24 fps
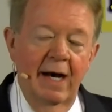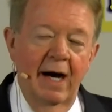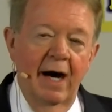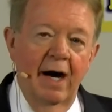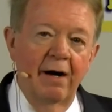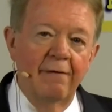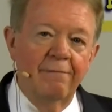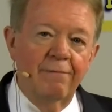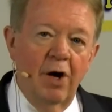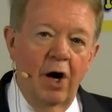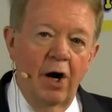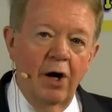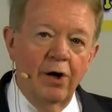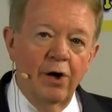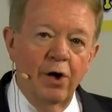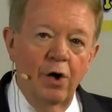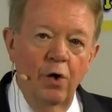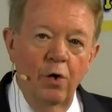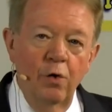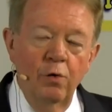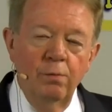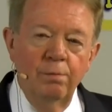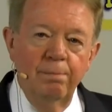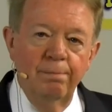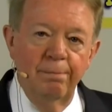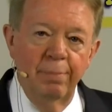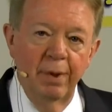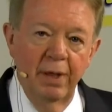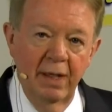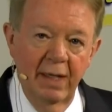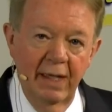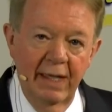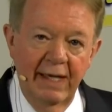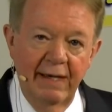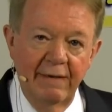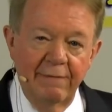of our own
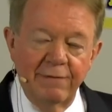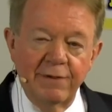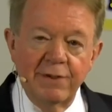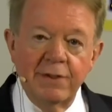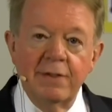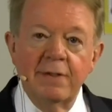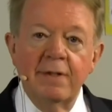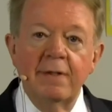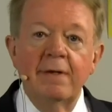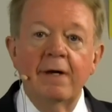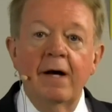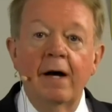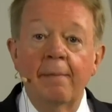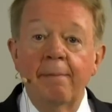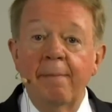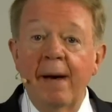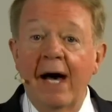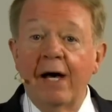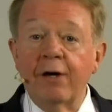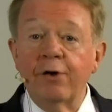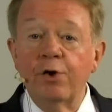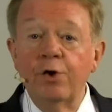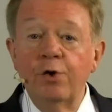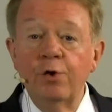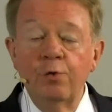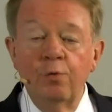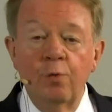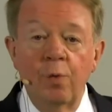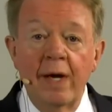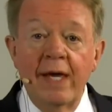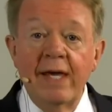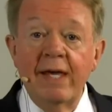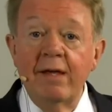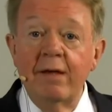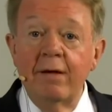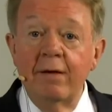beliefs about who
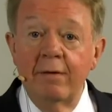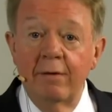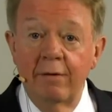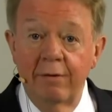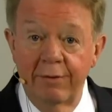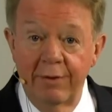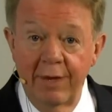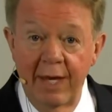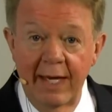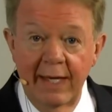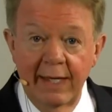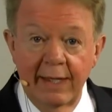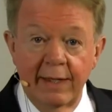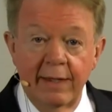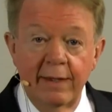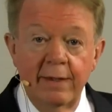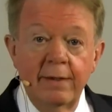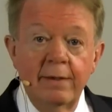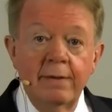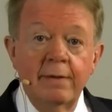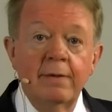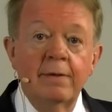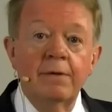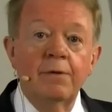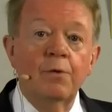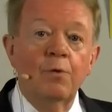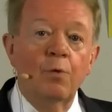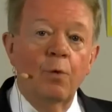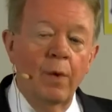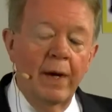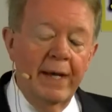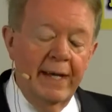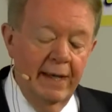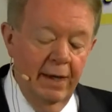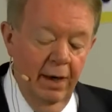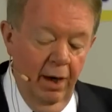we think
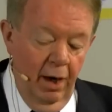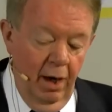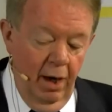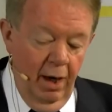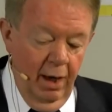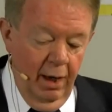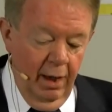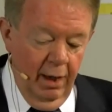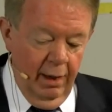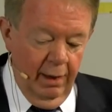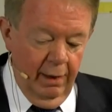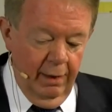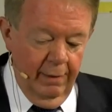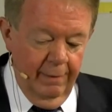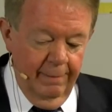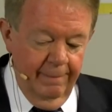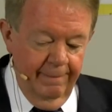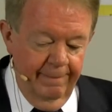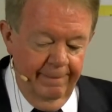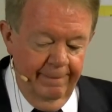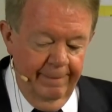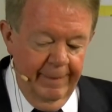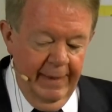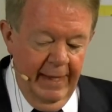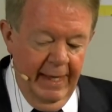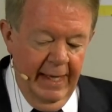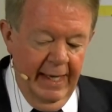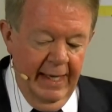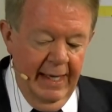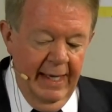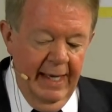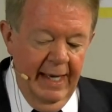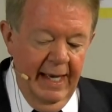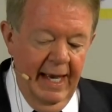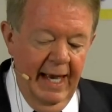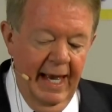we are.
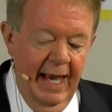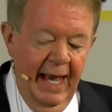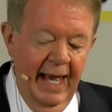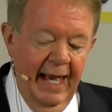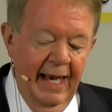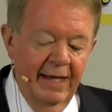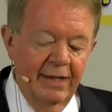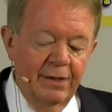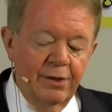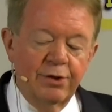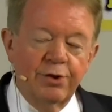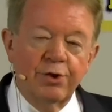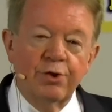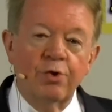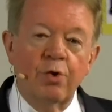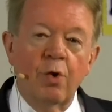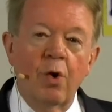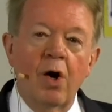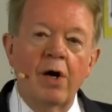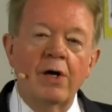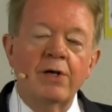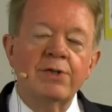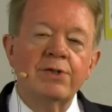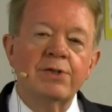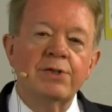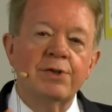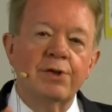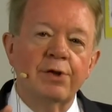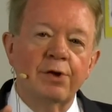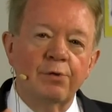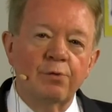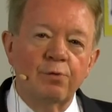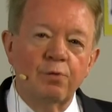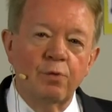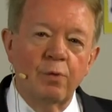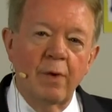And cross
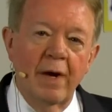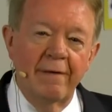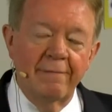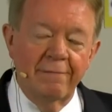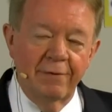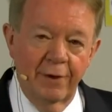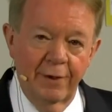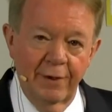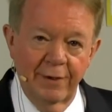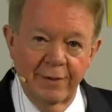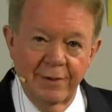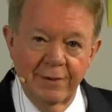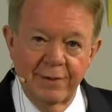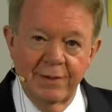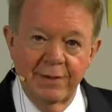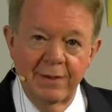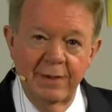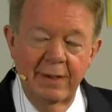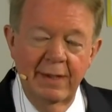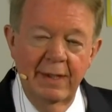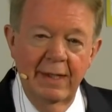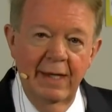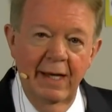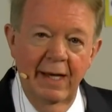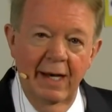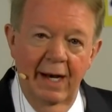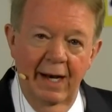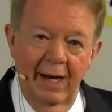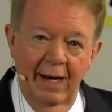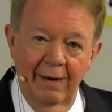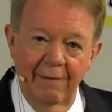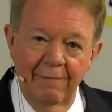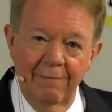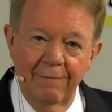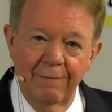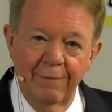the rivers
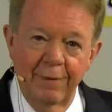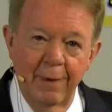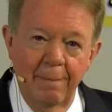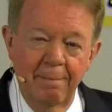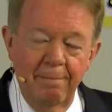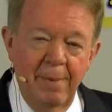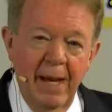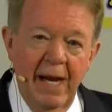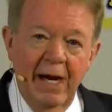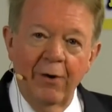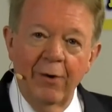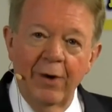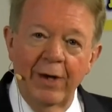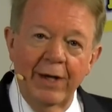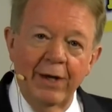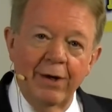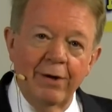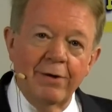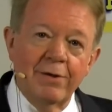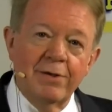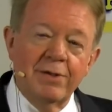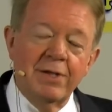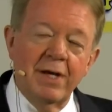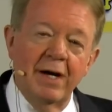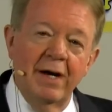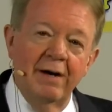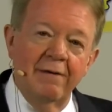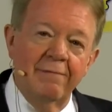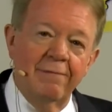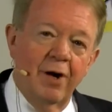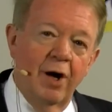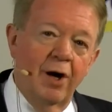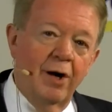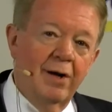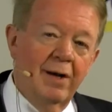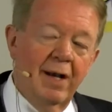of the barriers
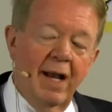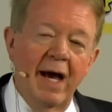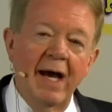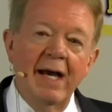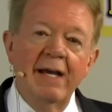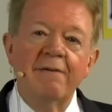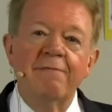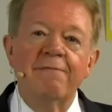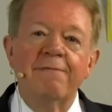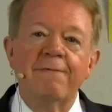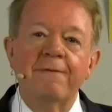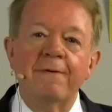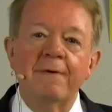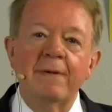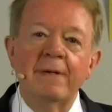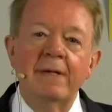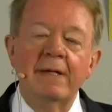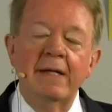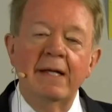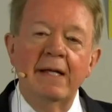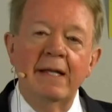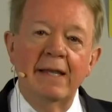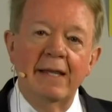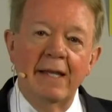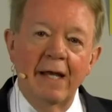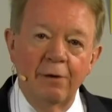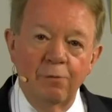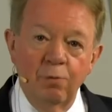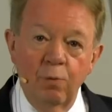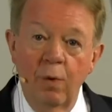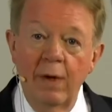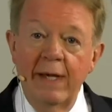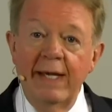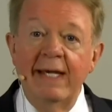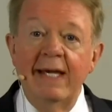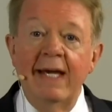of our life that
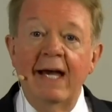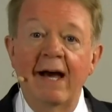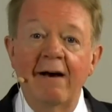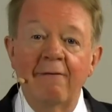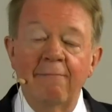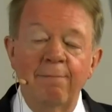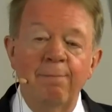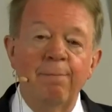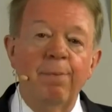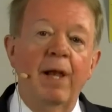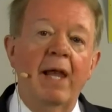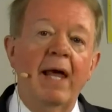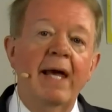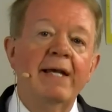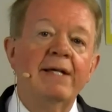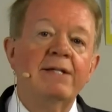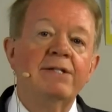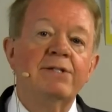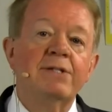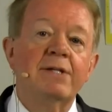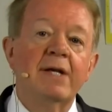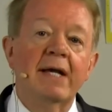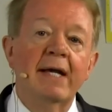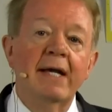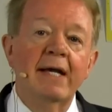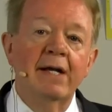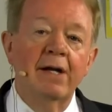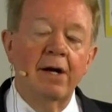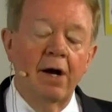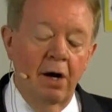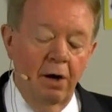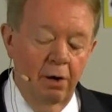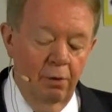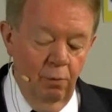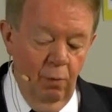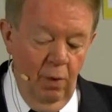we have placed in
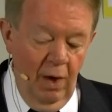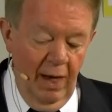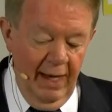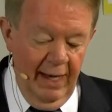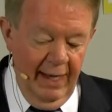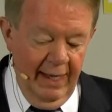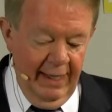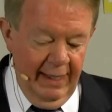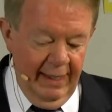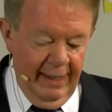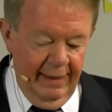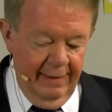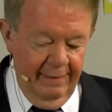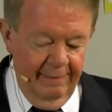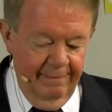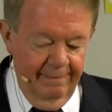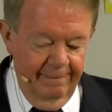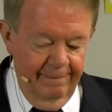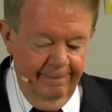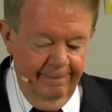our way.